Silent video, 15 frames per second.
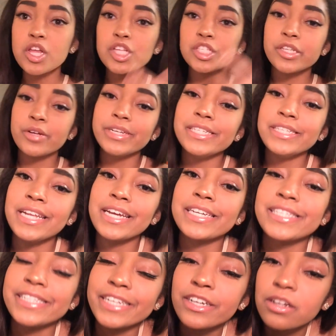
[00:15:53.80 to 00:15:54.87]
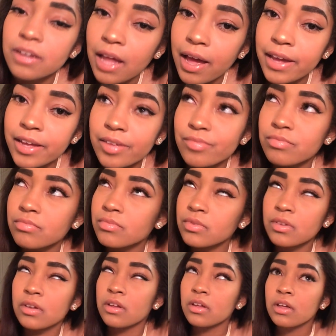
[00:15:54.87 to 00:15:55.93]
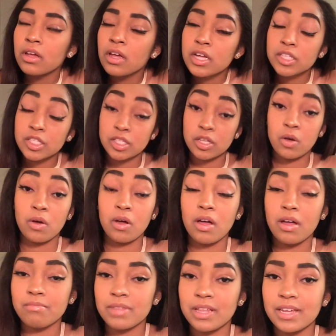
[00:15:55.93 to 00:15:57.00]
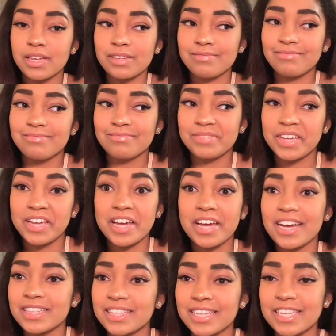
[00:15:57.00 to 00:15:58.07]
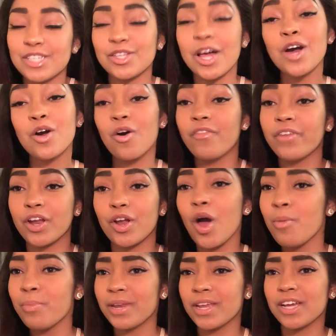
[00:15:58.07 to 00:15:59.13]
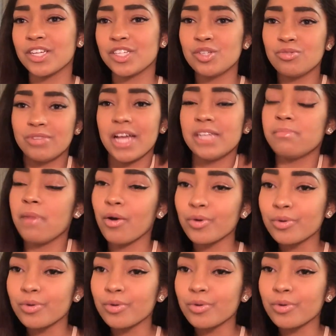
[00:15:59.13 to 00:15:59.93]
So this nigga still lying. So I'm like, yeah, I got the key. So I go over there and open it, because shoot, that's my